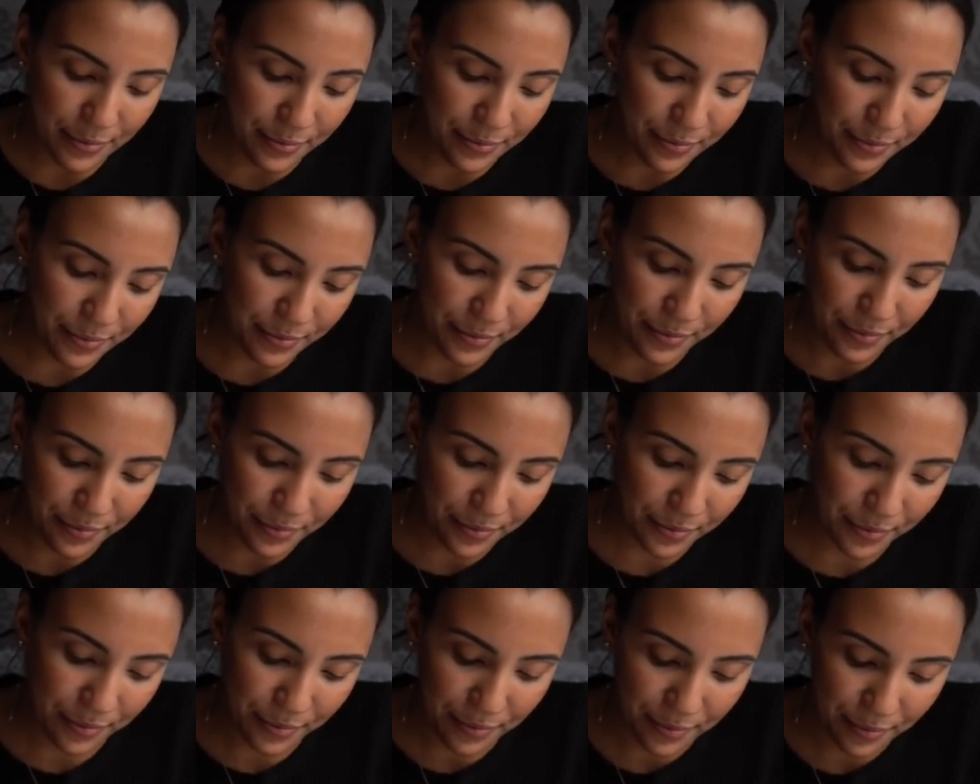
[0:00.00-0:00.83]

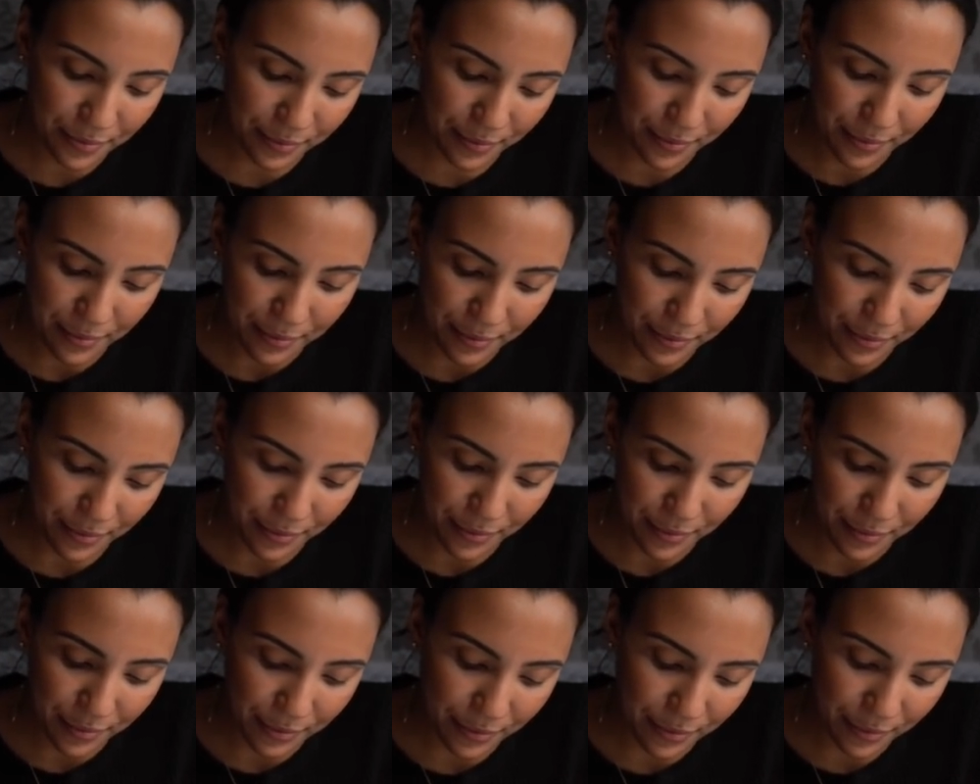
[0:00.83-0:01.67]

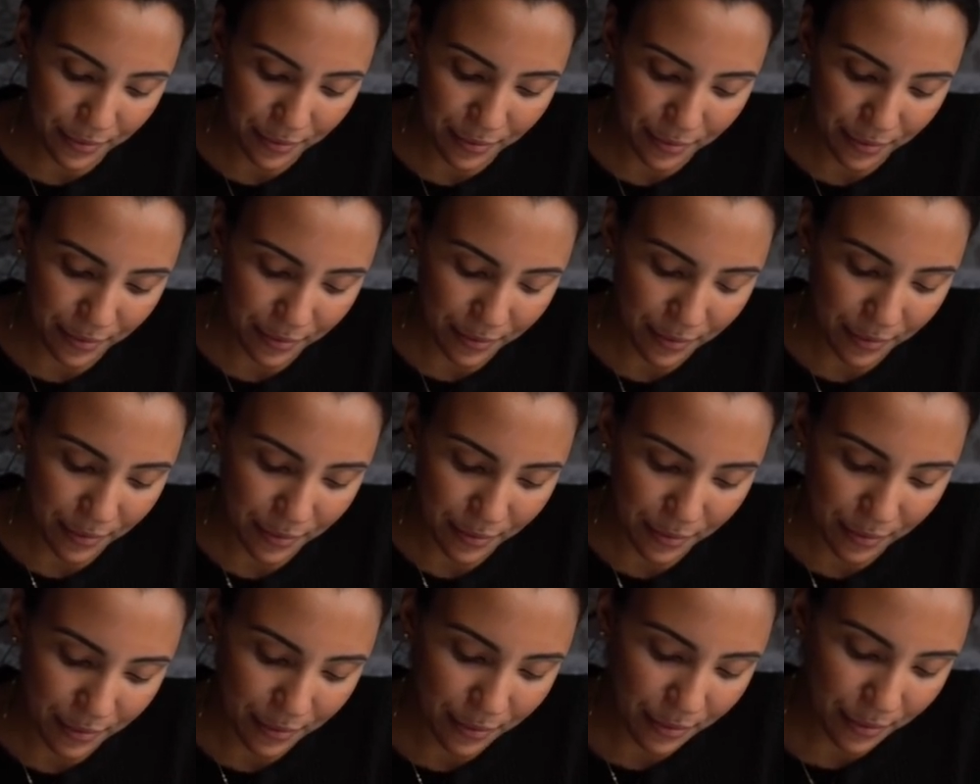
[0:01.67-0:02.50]

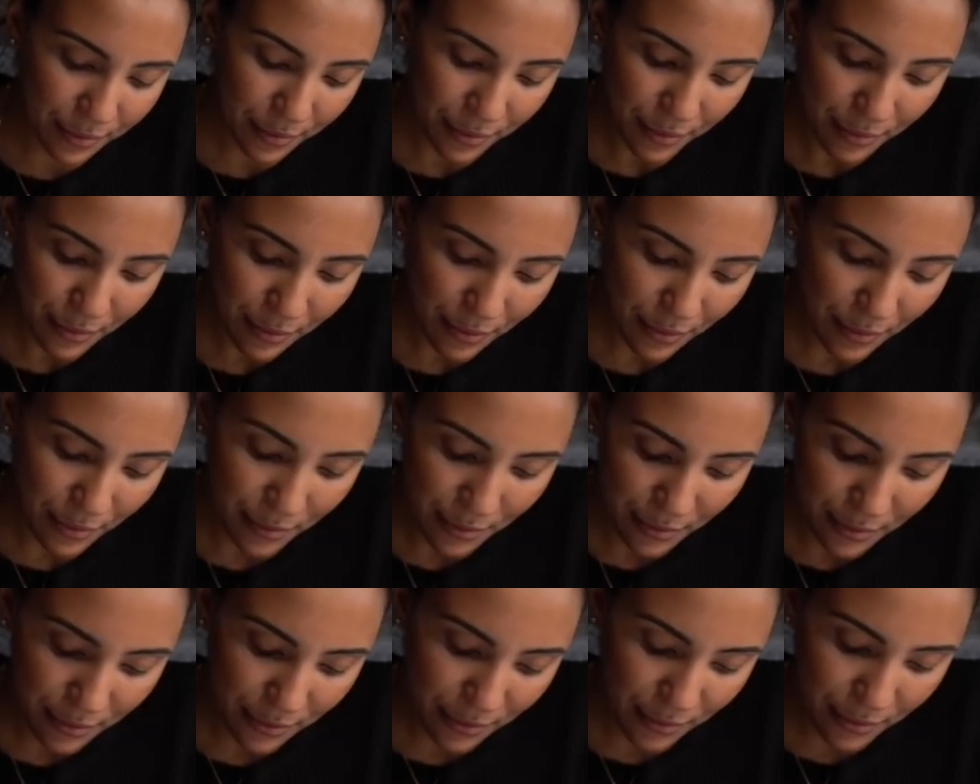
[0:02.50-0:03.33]

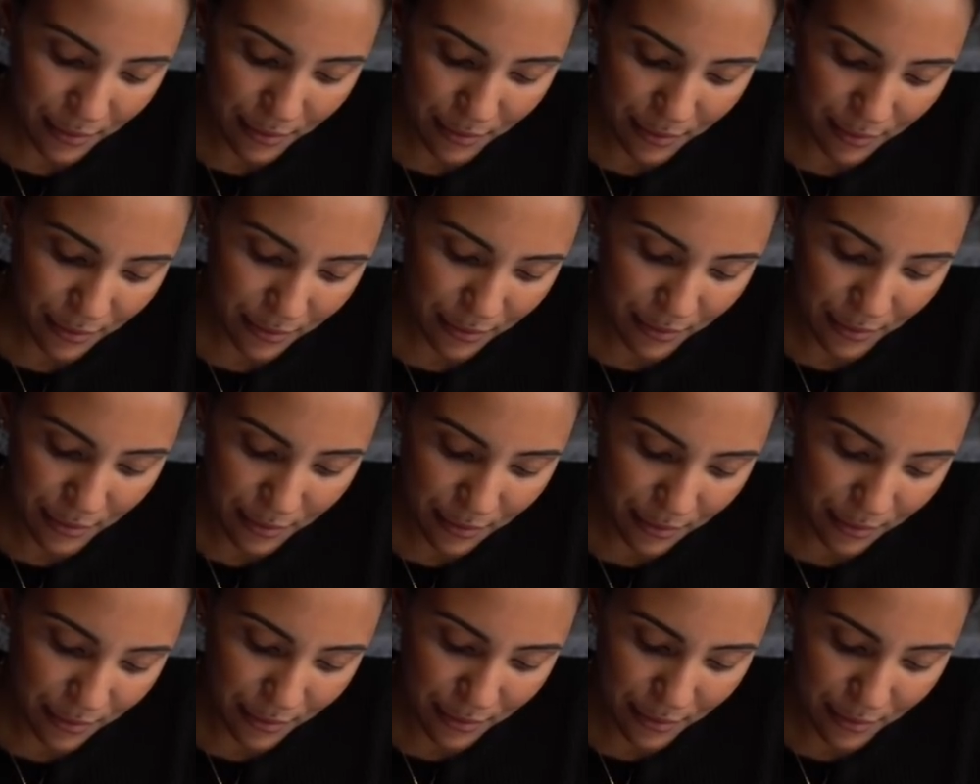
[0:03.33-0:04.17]

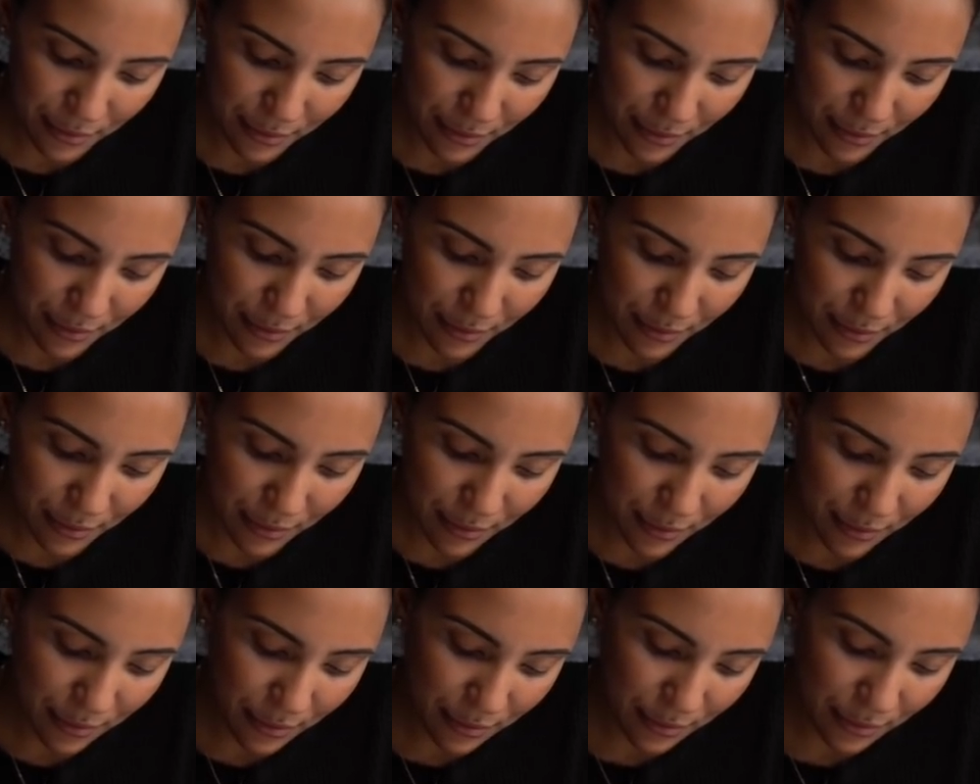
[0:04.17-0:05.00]

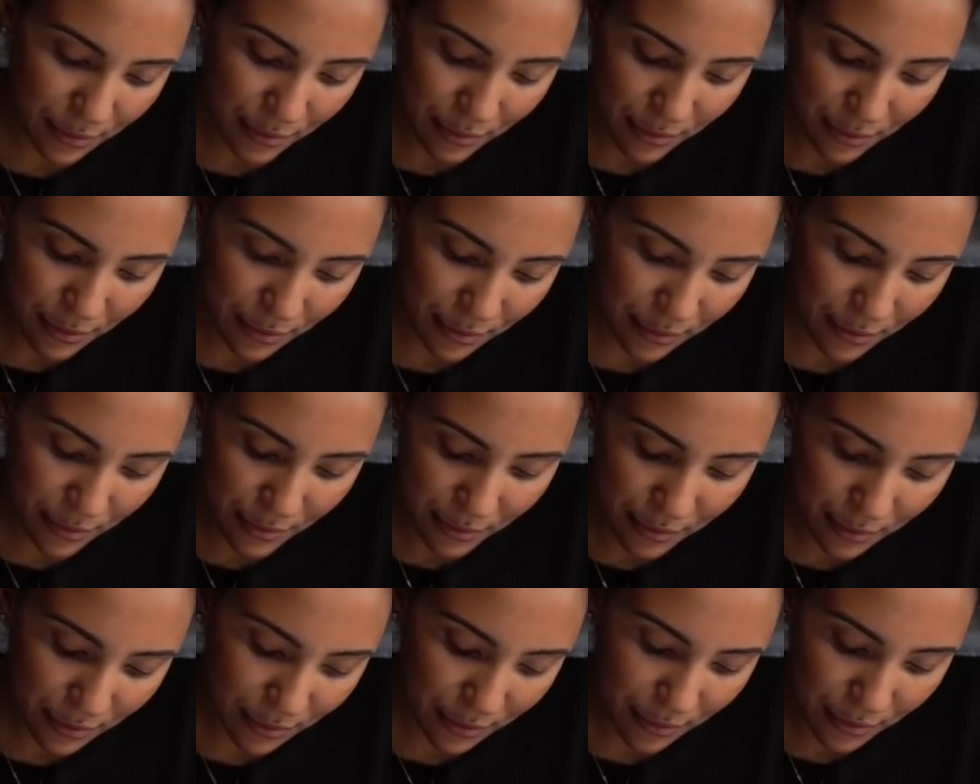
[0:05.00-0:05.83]

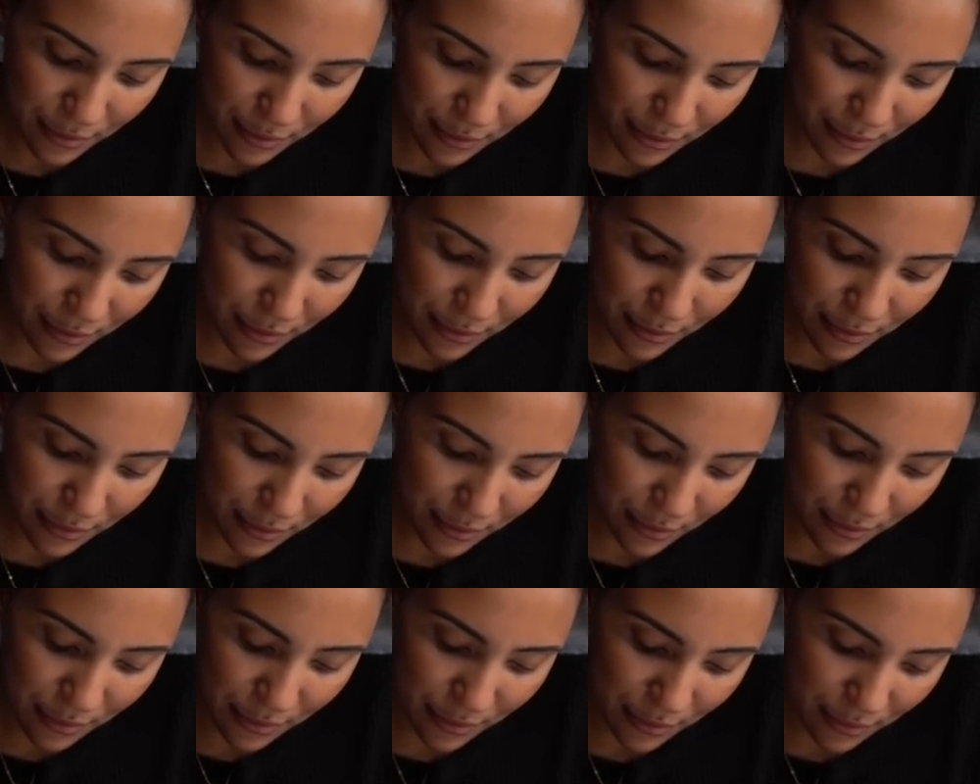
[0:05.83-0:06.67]

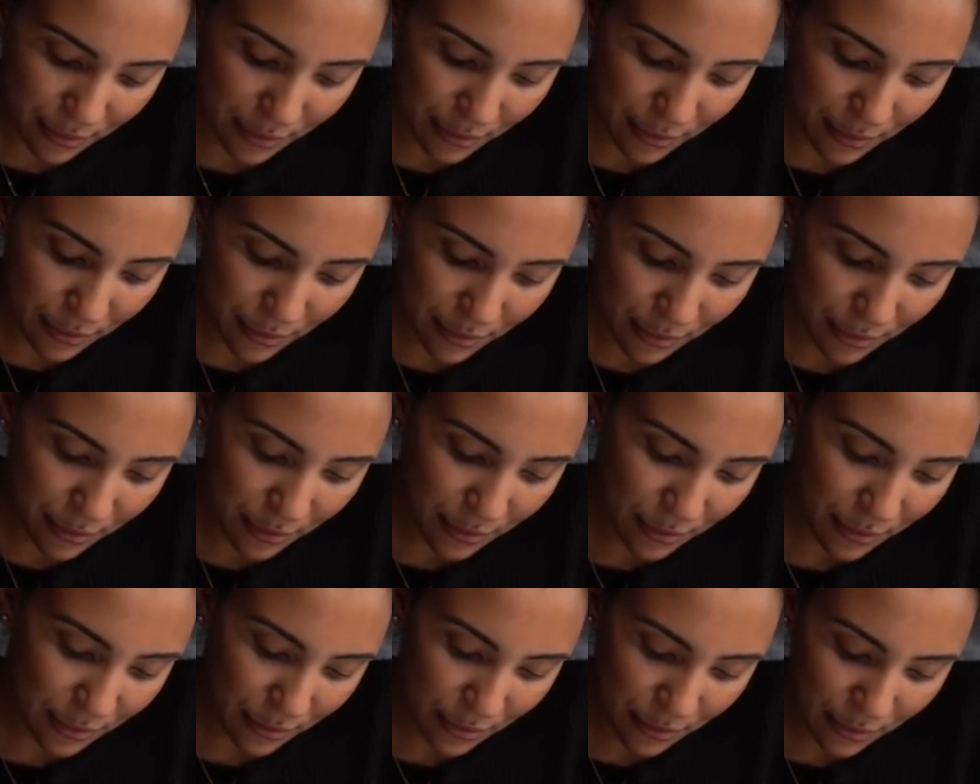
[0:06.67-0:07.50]

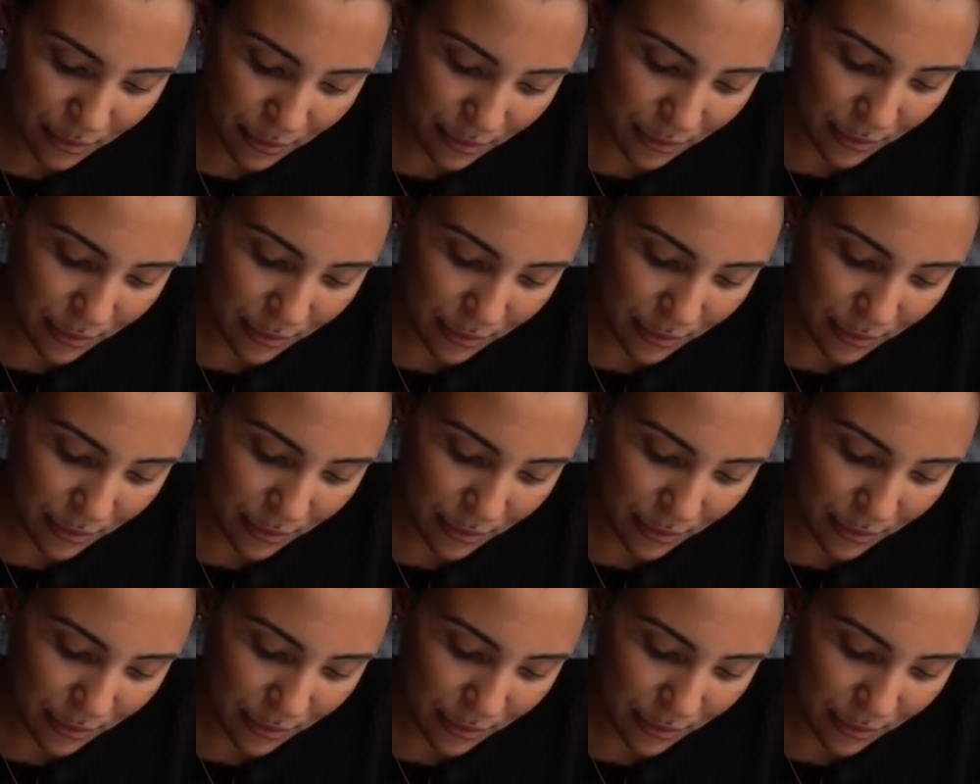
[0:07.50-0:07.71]
Nothing is said.